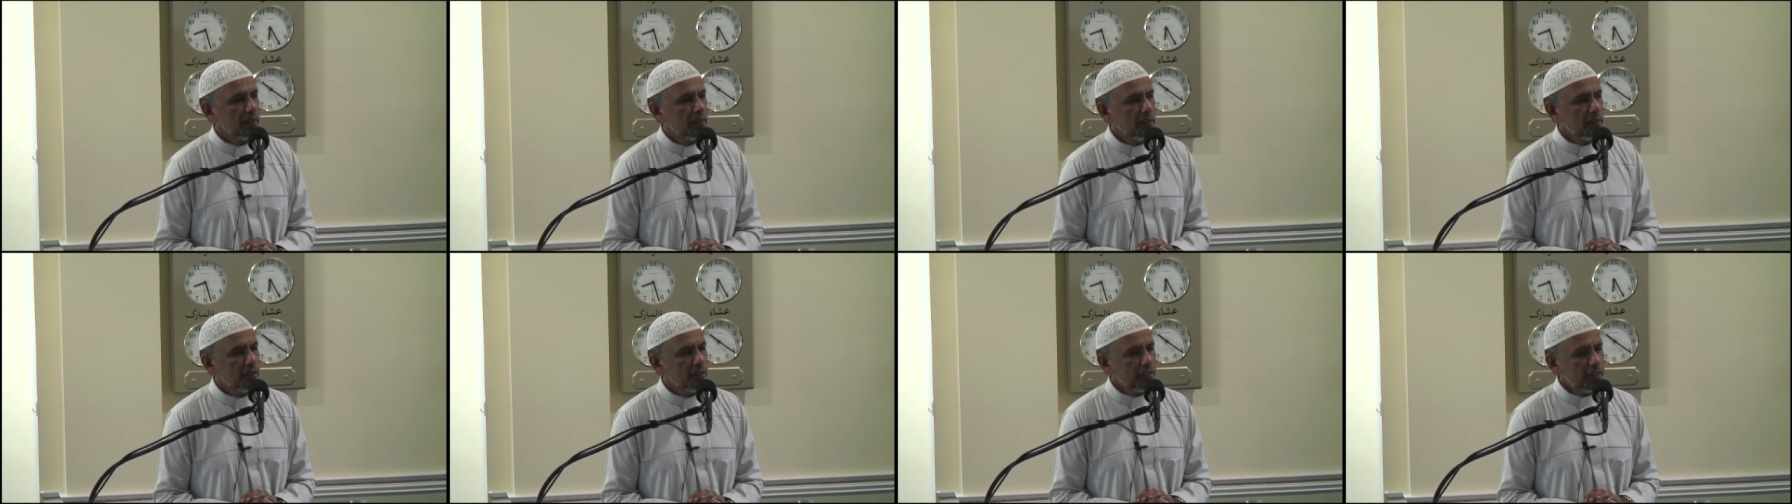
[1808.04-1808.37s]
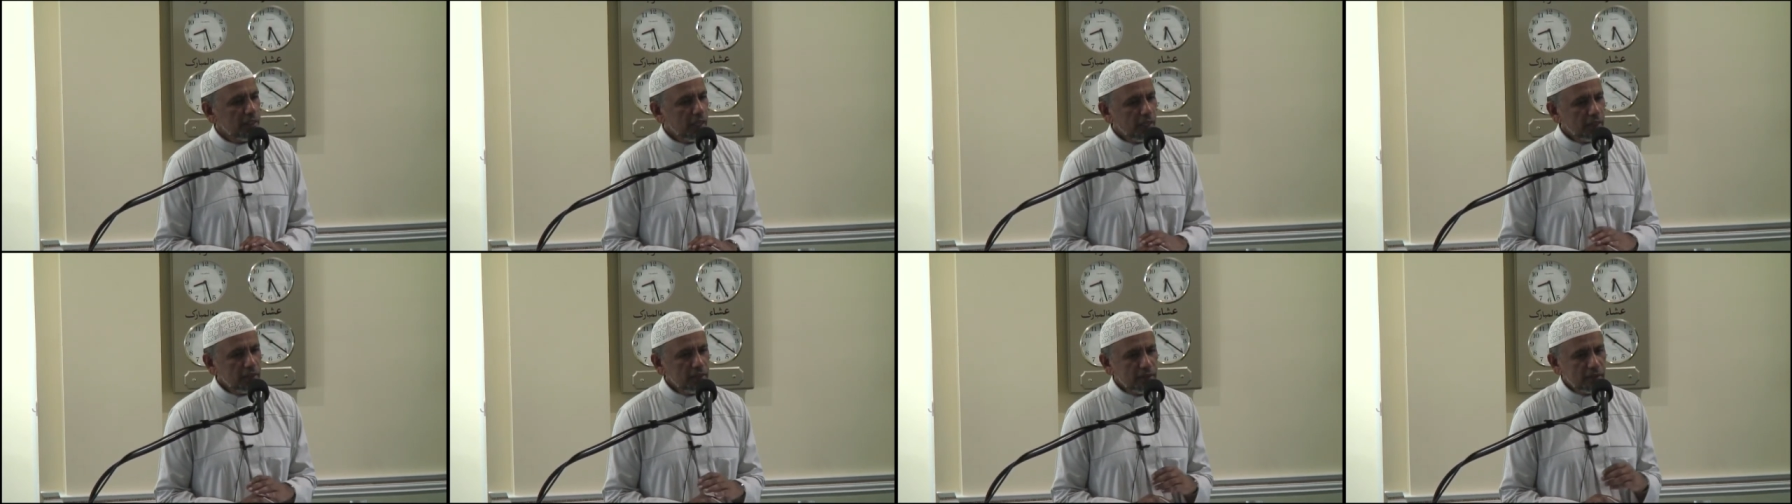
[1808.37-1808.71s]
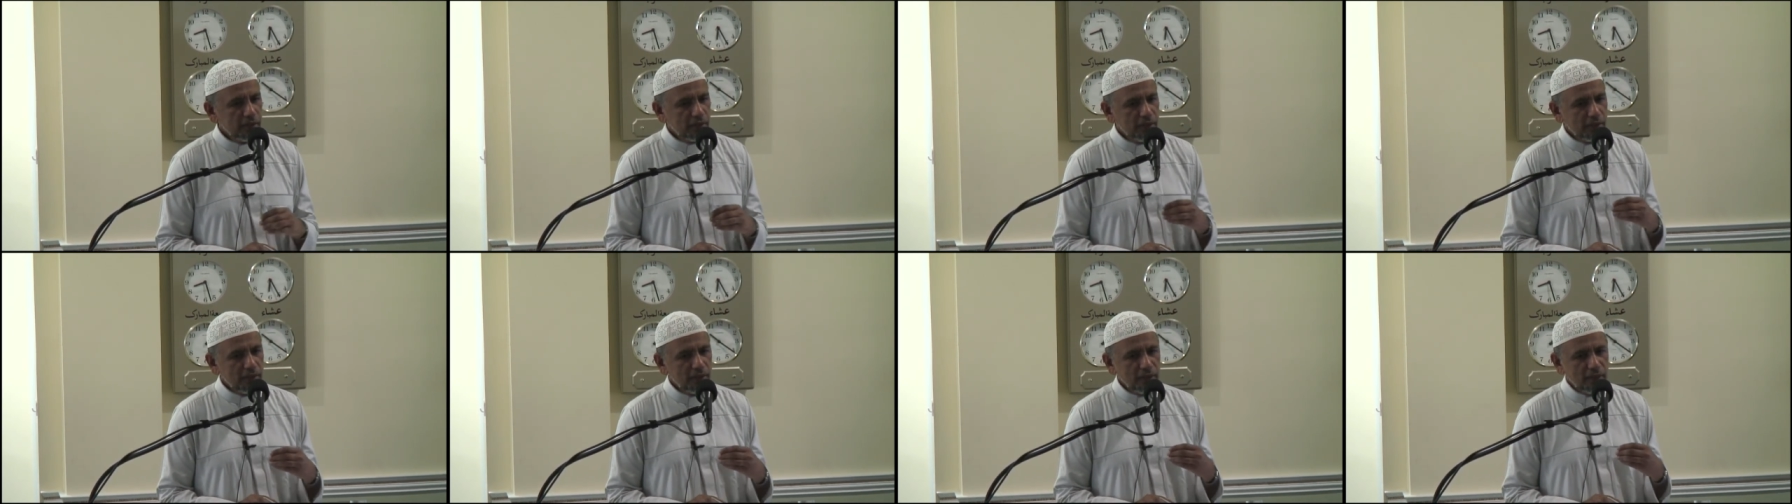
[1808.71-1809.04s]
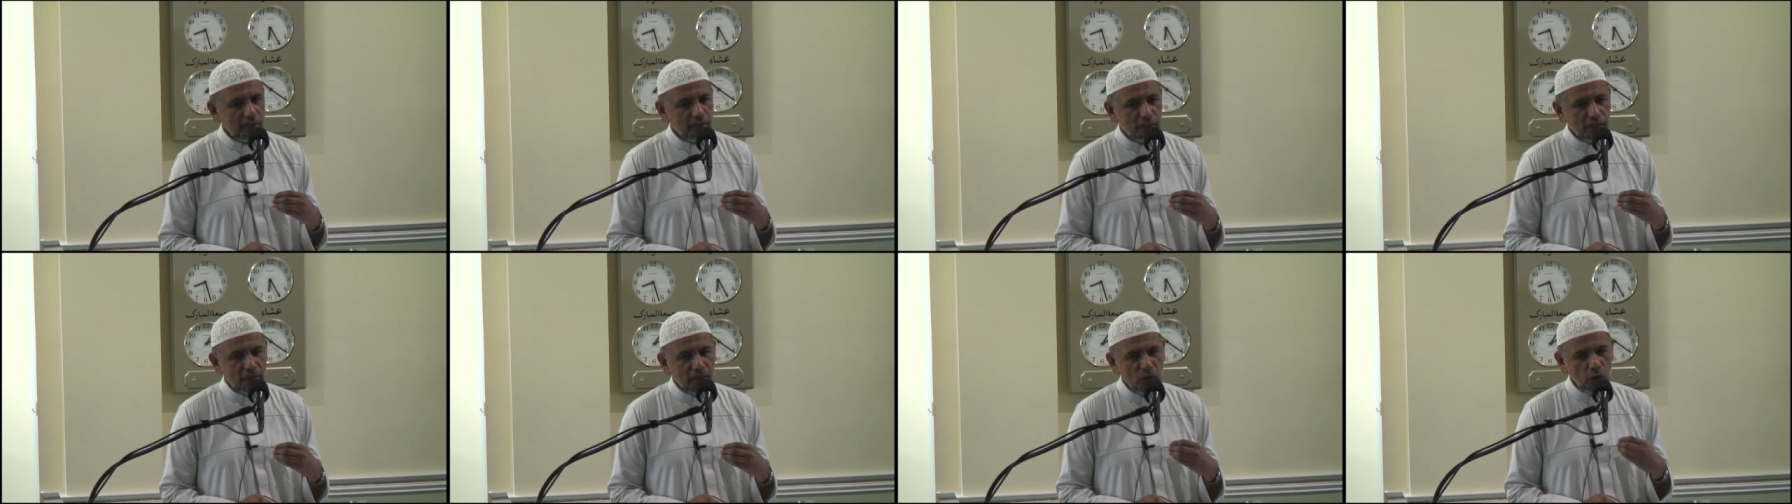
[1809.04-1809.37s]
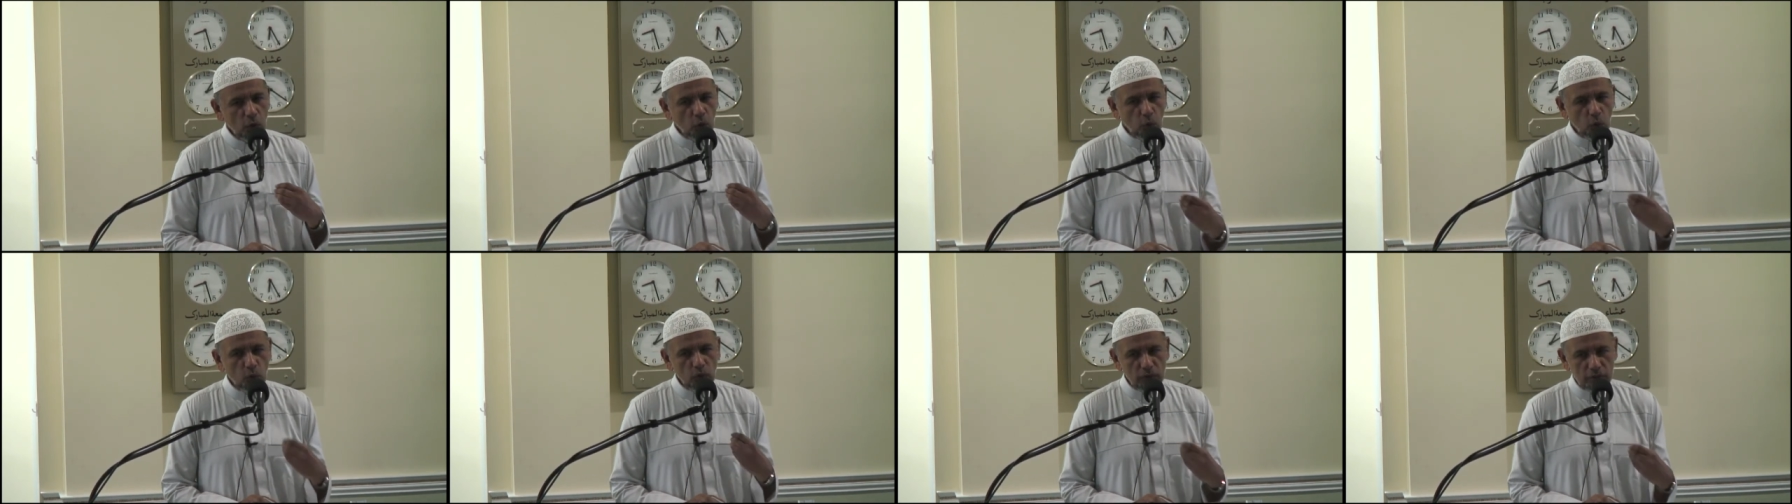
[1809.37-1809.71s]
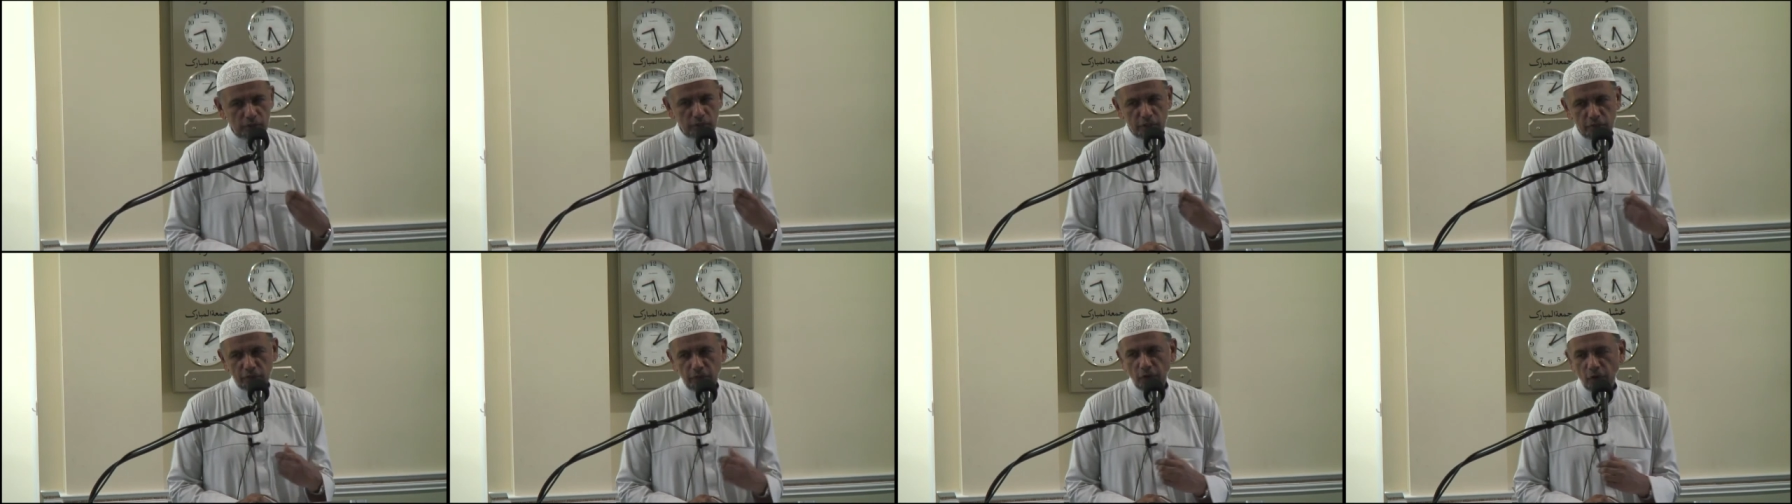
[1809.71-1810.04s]
set
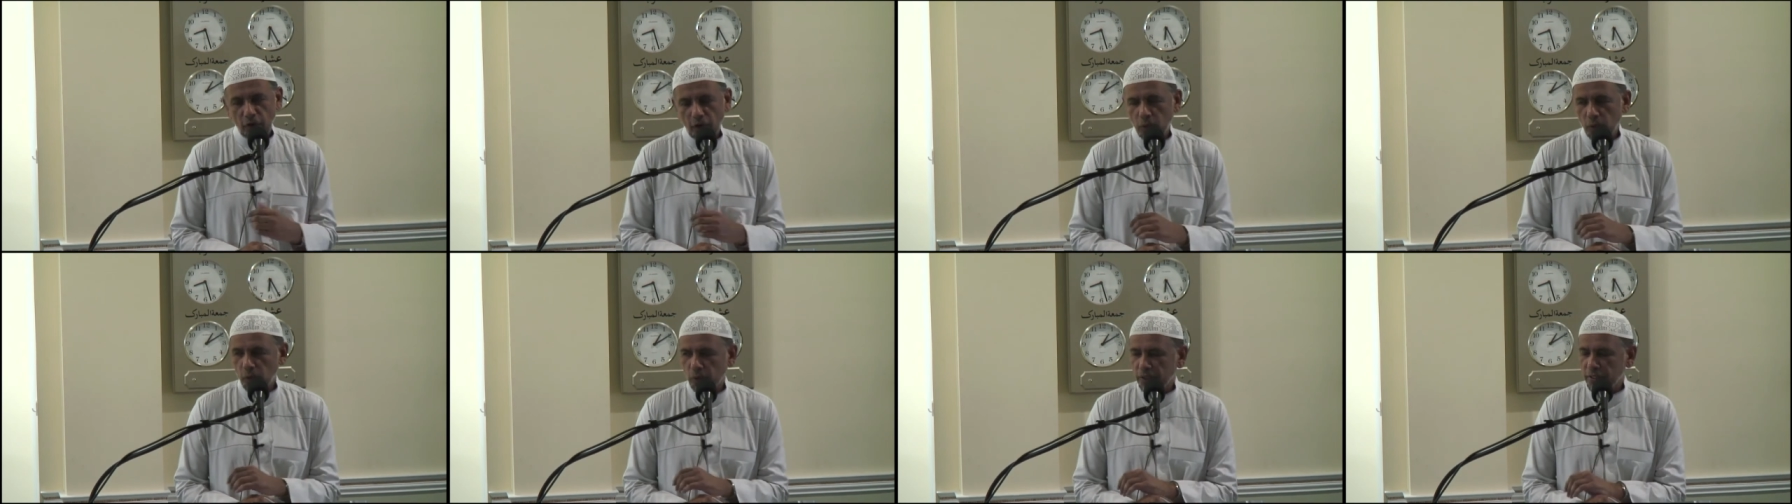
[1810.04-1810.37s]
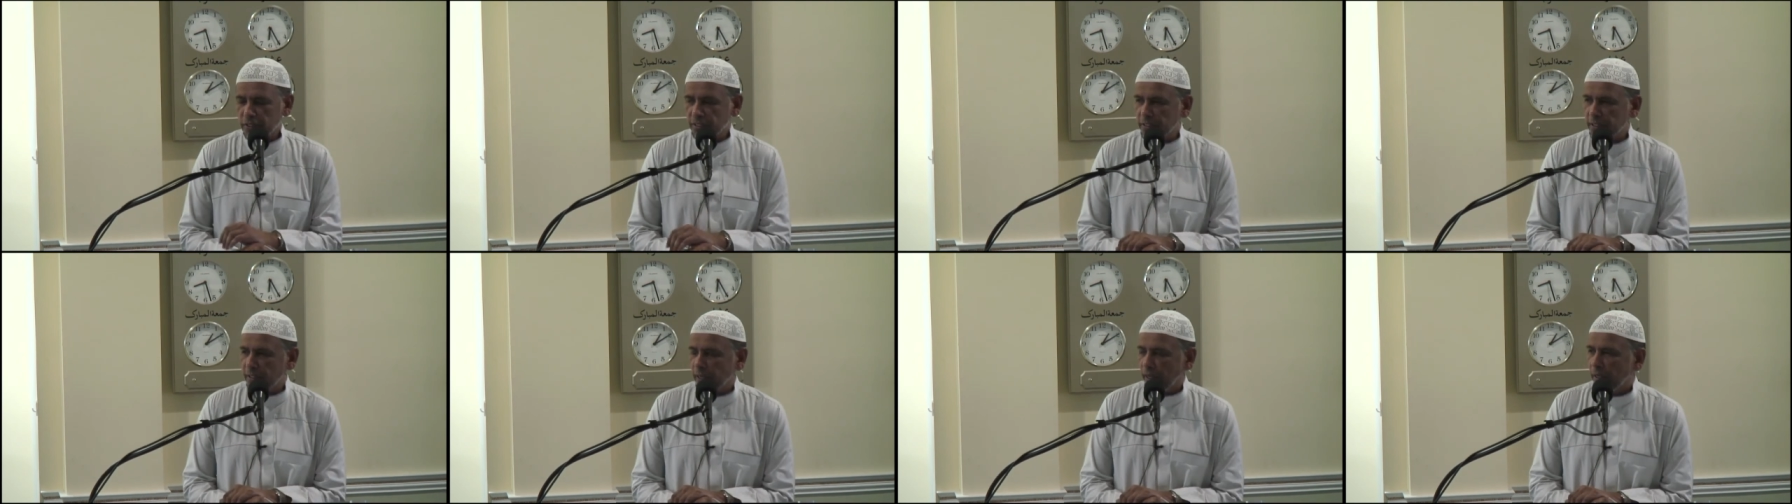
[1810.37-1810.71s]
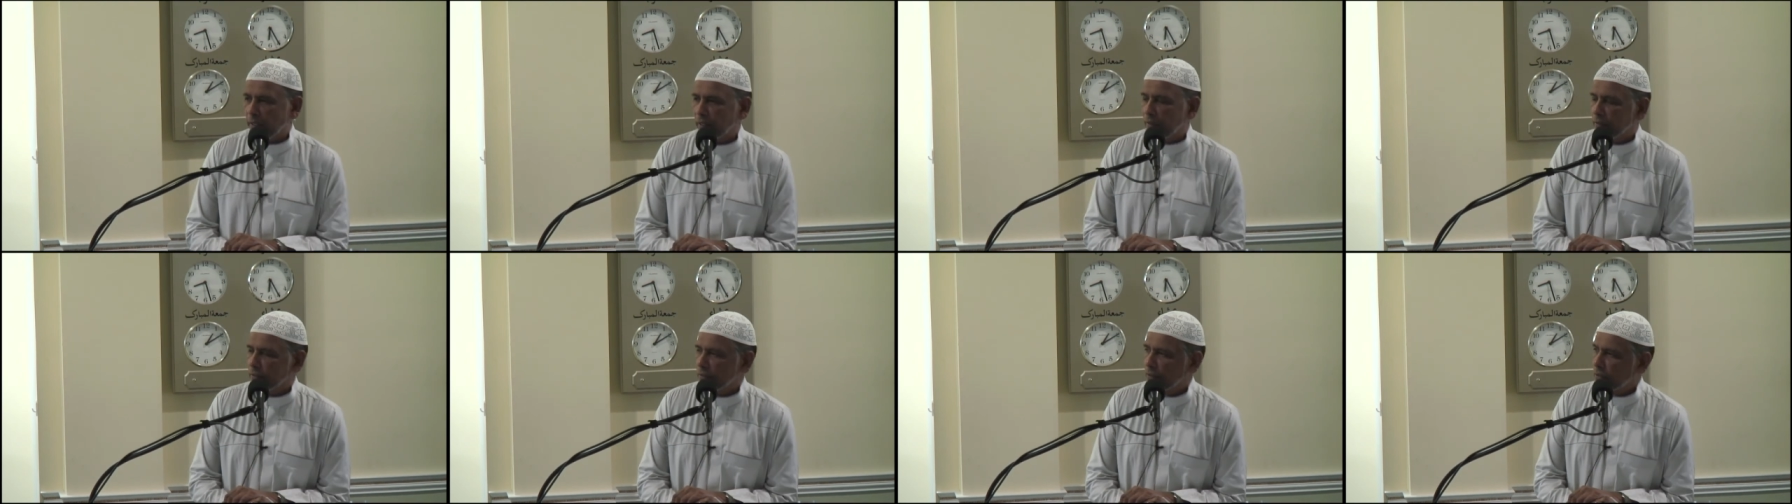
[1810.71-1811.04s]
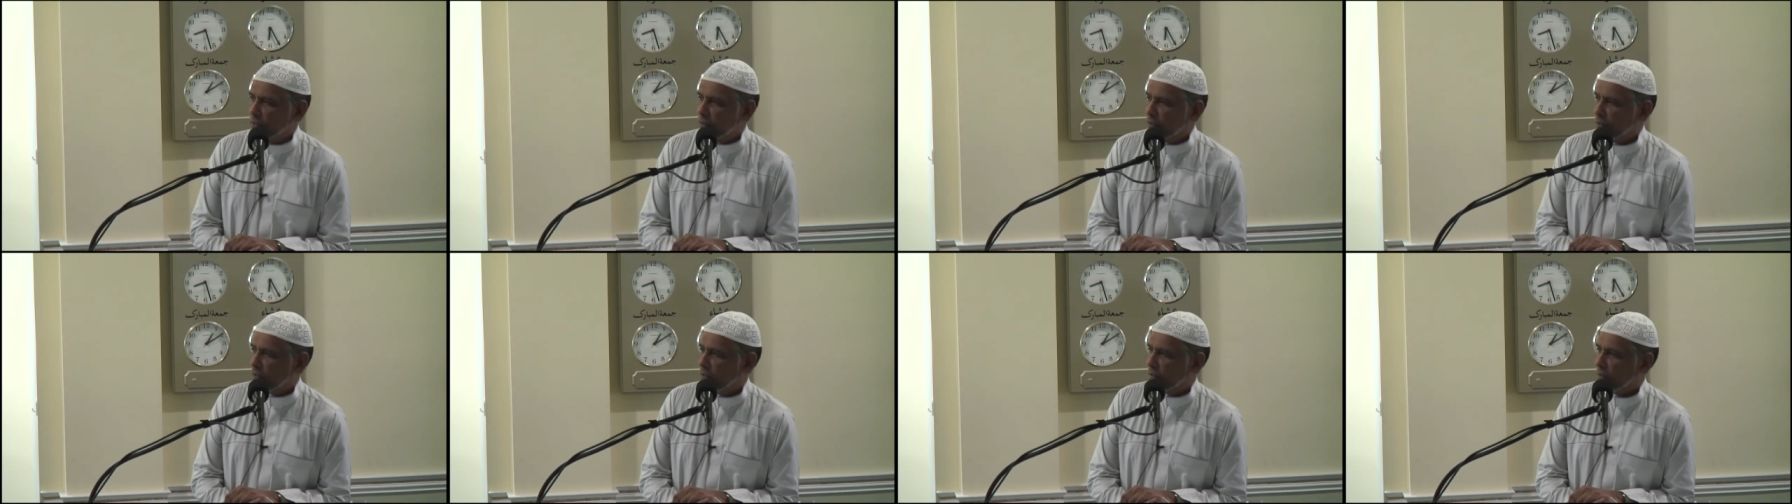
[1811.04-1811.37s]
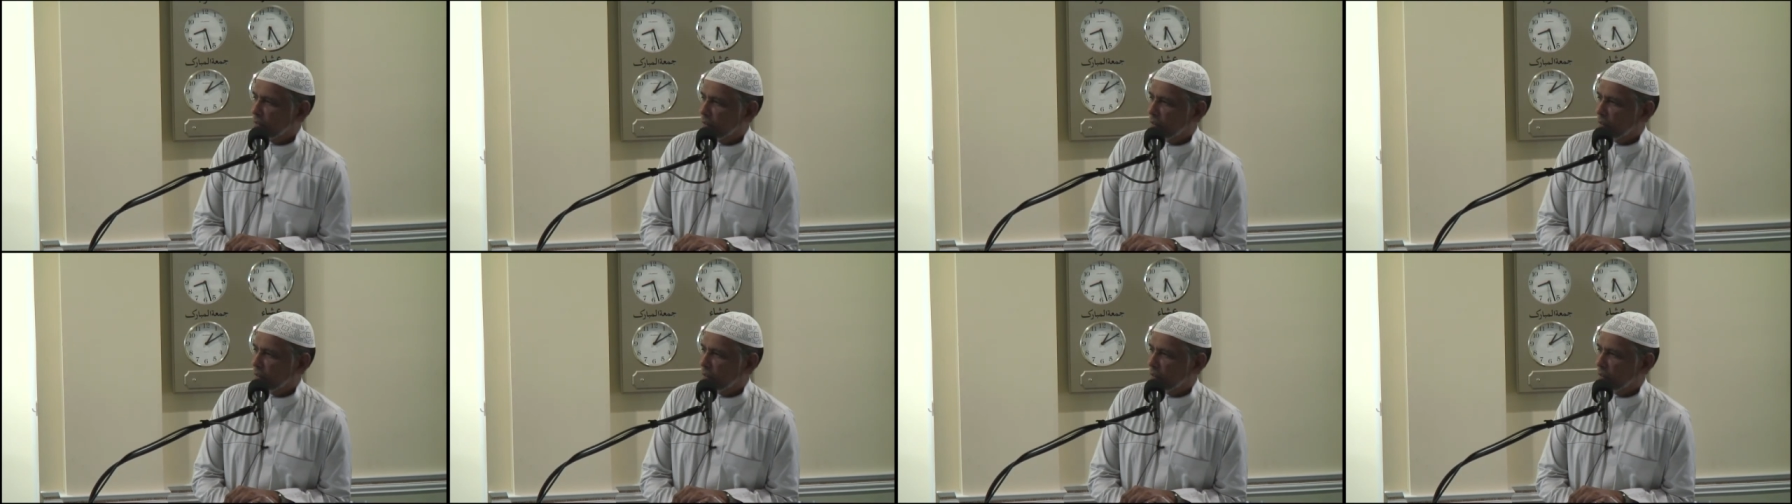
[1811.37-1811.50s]
goals for ourselves,